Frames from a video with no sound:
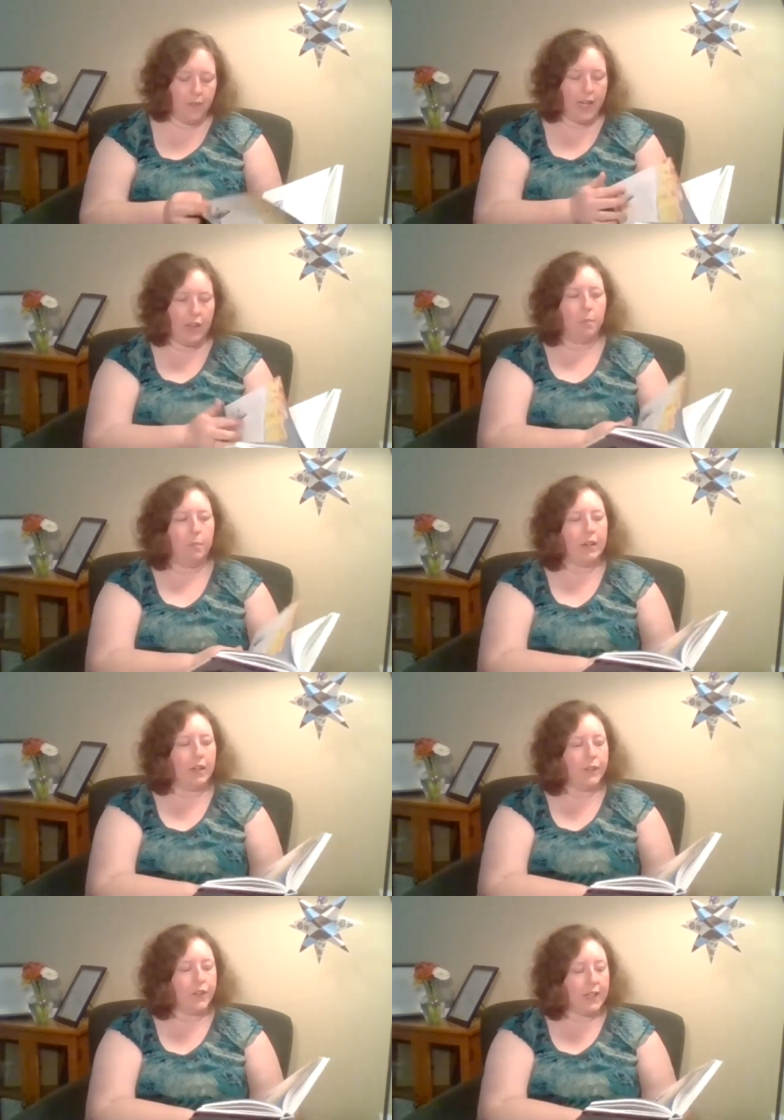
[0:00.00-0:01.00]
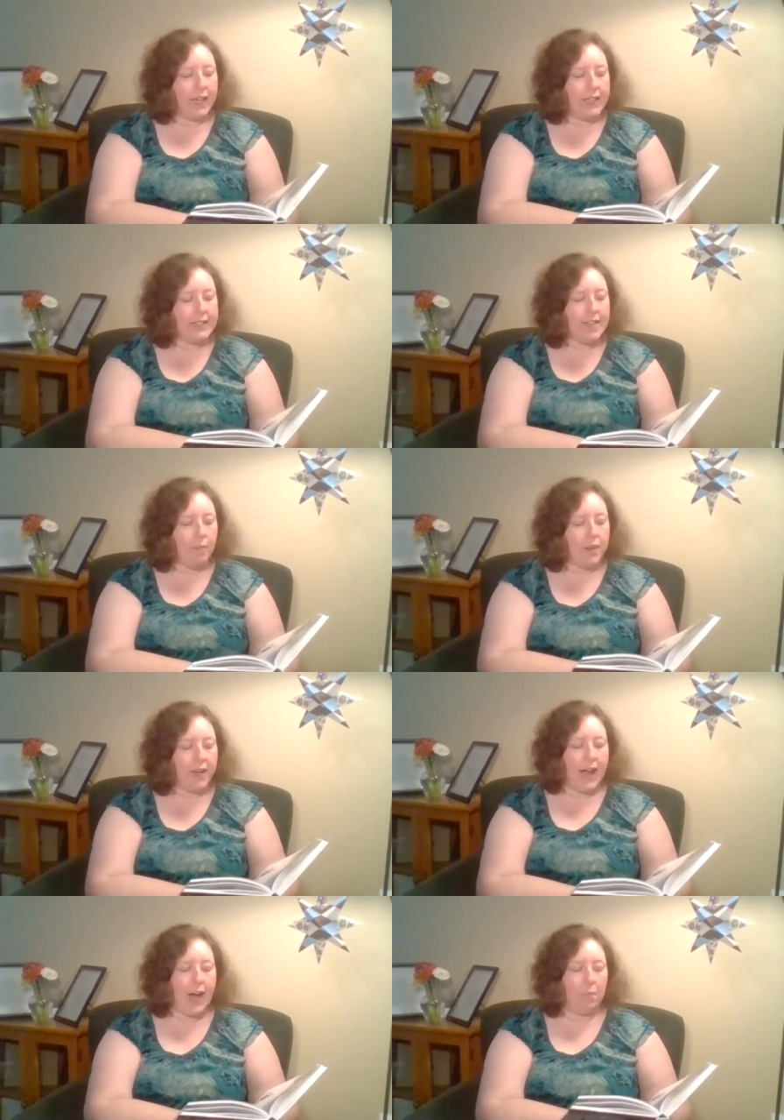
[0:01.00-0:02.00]
In the middle of the night,
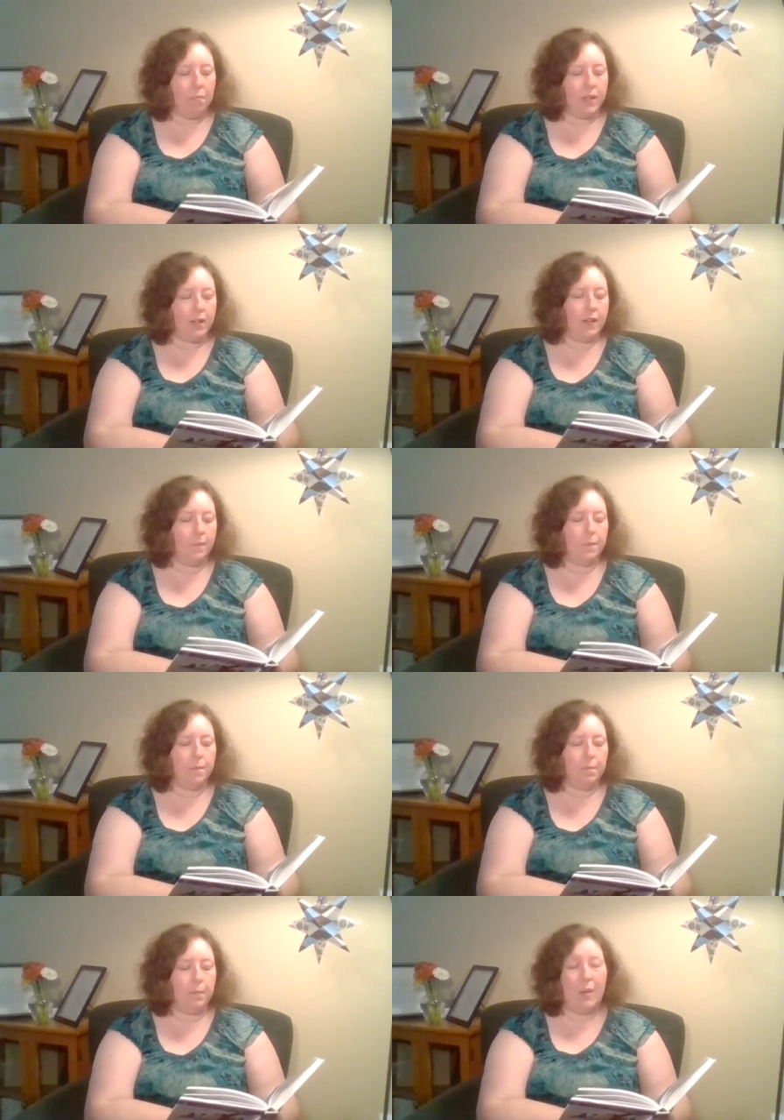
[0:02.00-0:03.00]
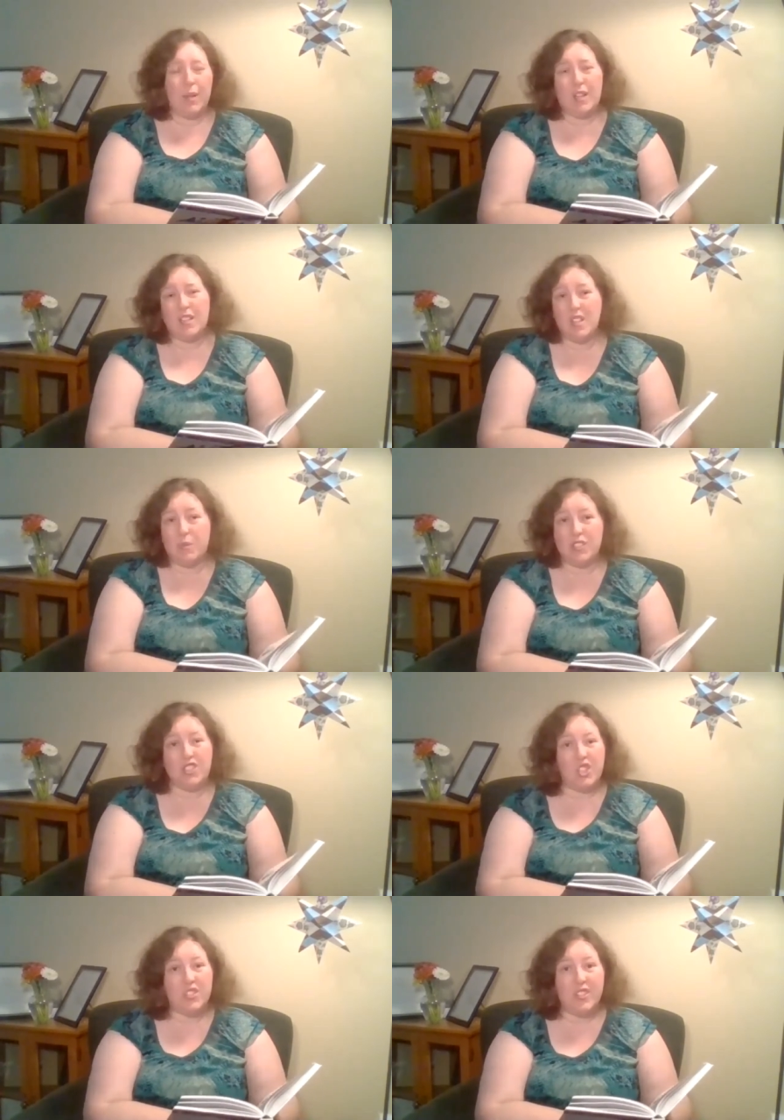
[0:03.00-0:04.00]
something happened. Maybe it was
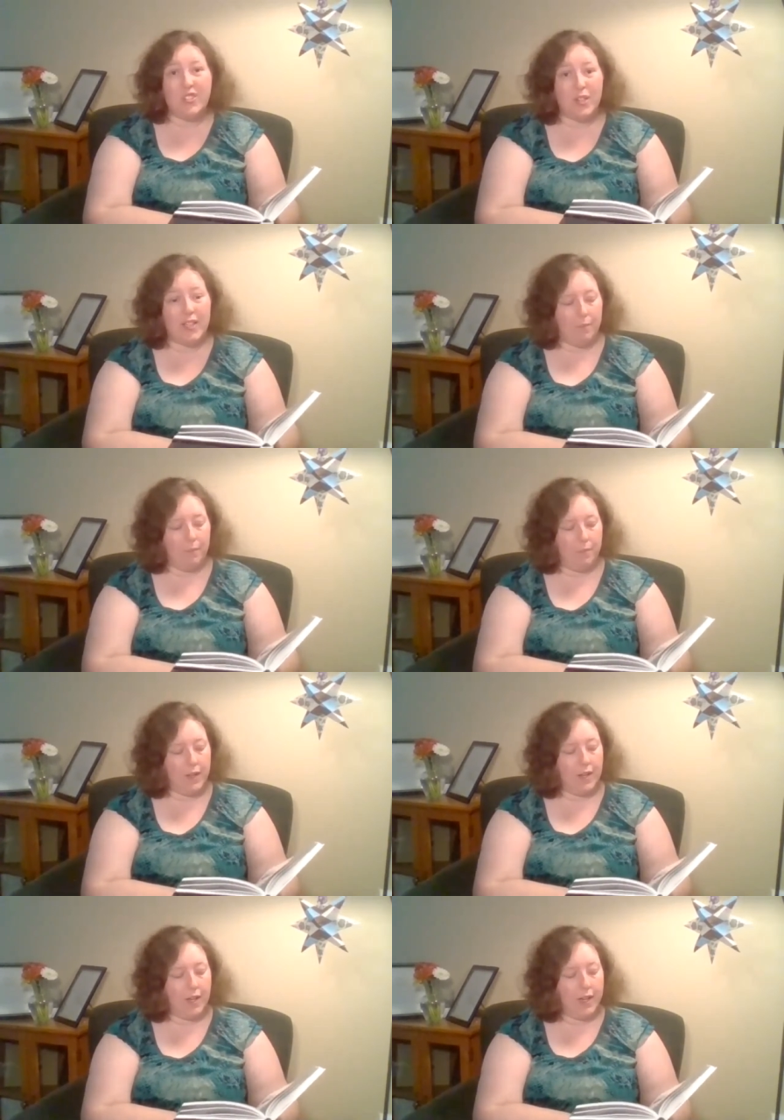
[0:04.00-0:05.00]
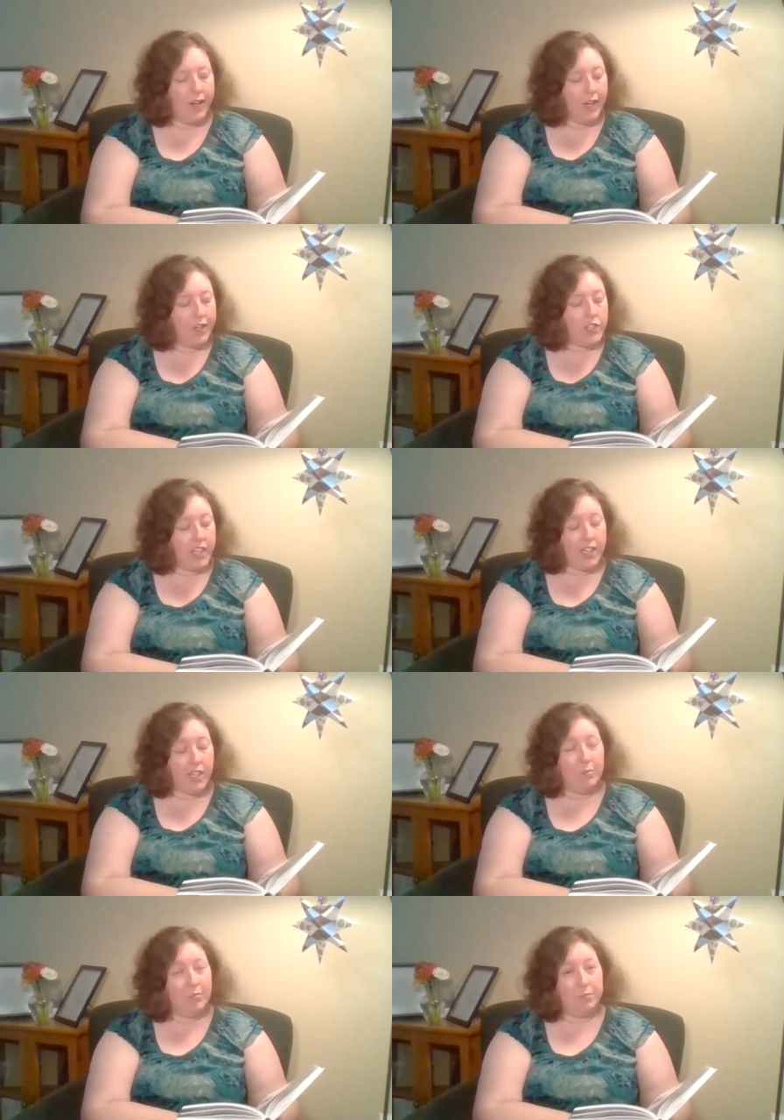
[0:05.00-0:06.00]
just a dream.
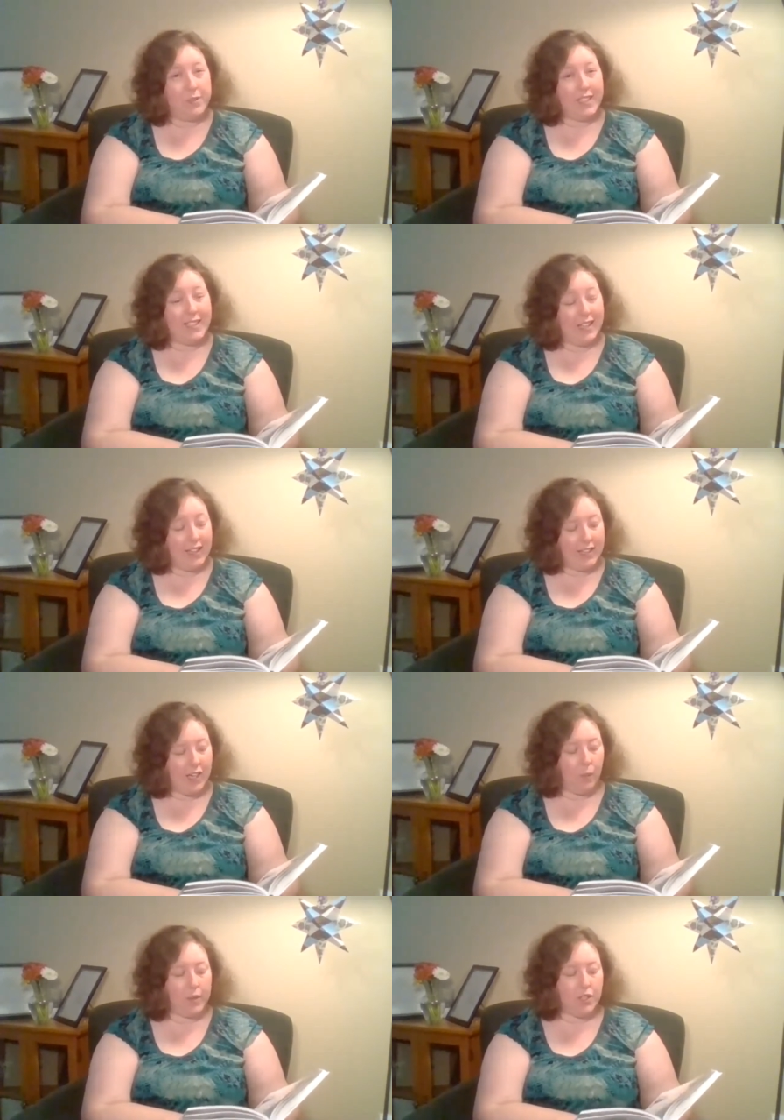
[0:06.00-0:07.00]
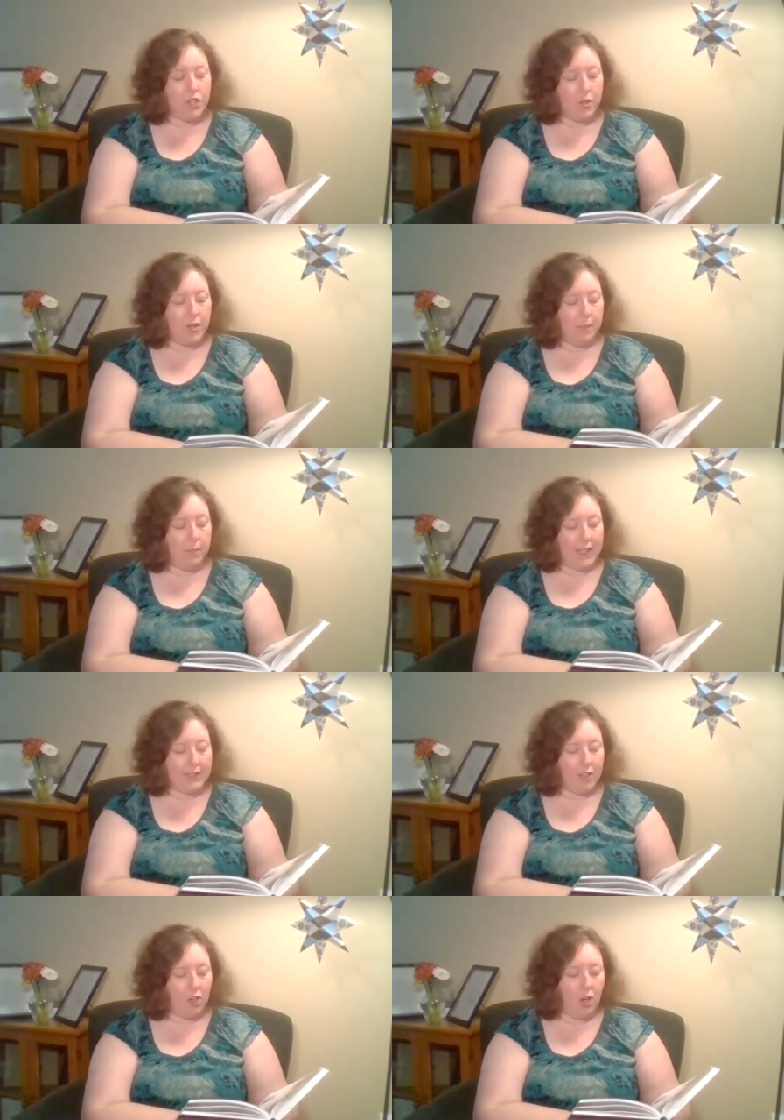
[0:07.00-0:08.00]
Jacob didn't think it was a dream
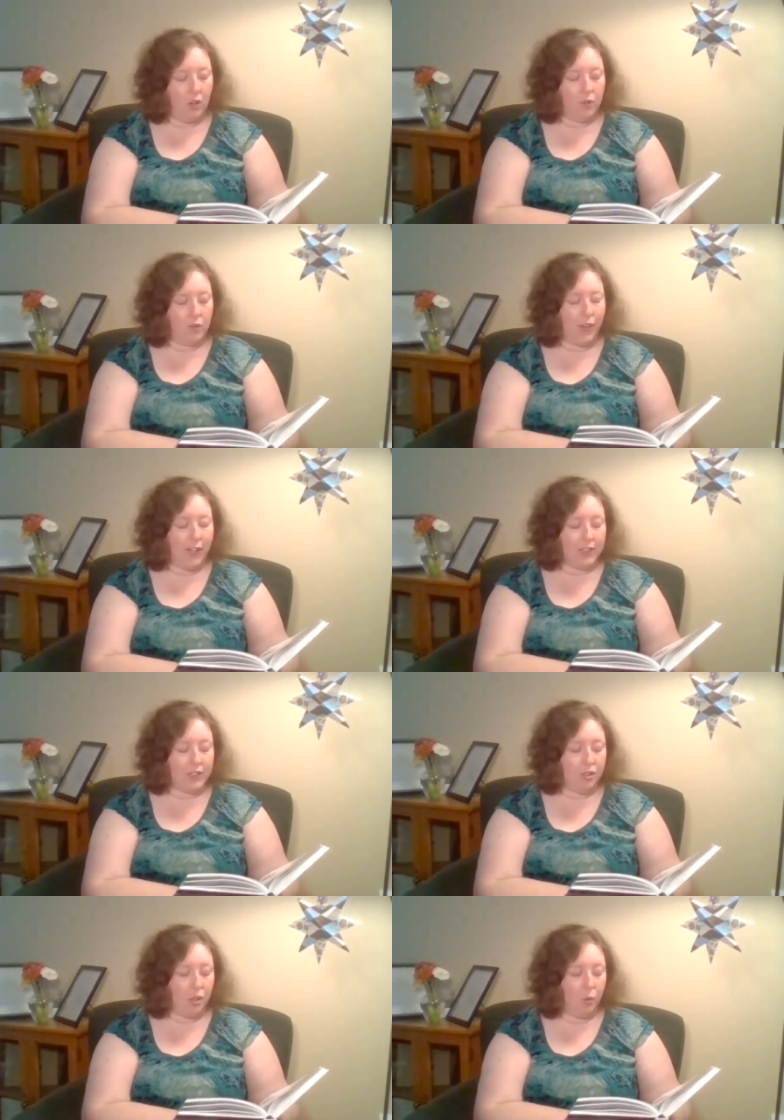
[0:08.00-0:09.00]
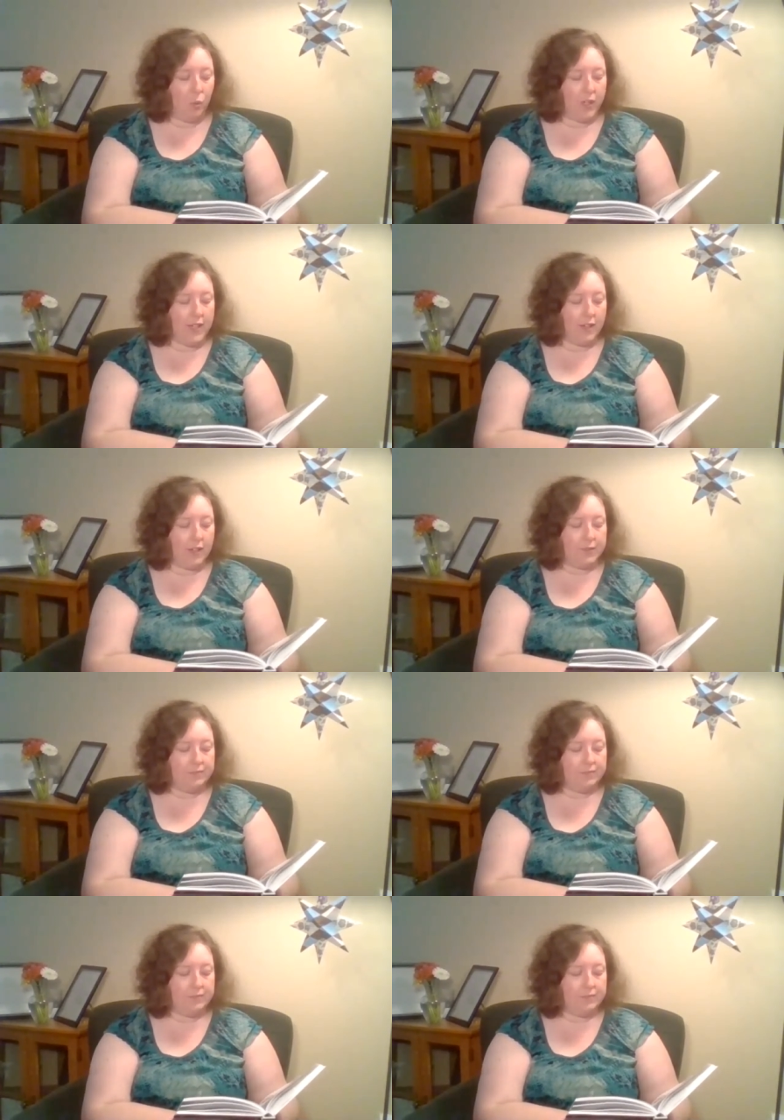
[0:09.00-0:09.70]
because it all felt so real.